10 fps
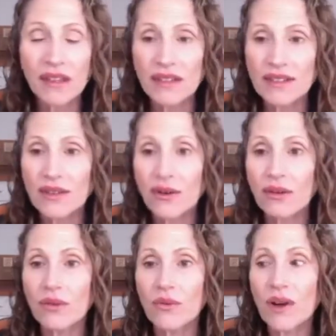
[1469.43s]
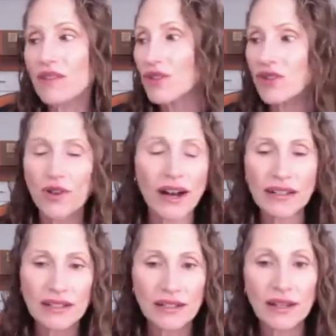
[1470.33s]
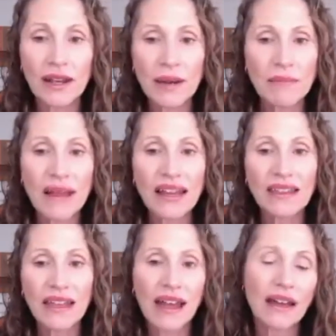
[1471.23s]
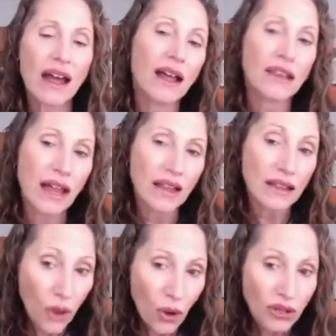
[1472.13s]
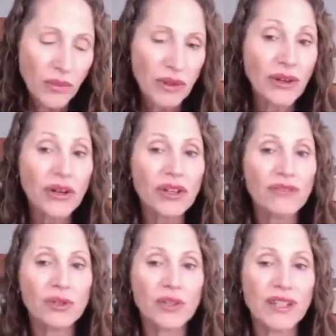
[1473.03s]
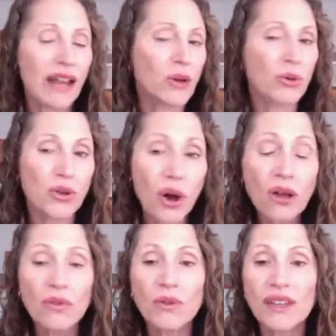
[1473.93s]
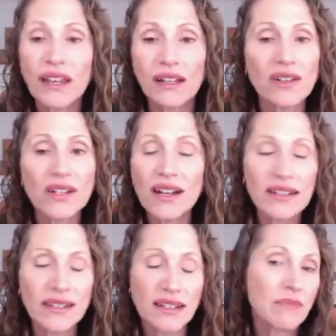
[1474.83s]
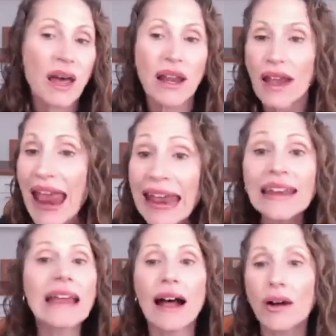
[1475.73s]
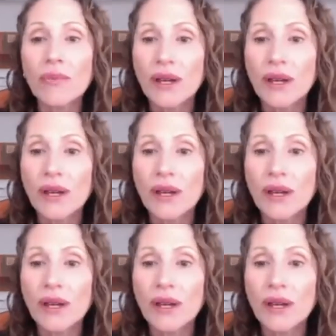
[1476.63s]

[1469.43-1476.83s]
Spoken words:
So whether you're trying to make that a longer period of your day or not with a keto diet, doesn't matter. Any help,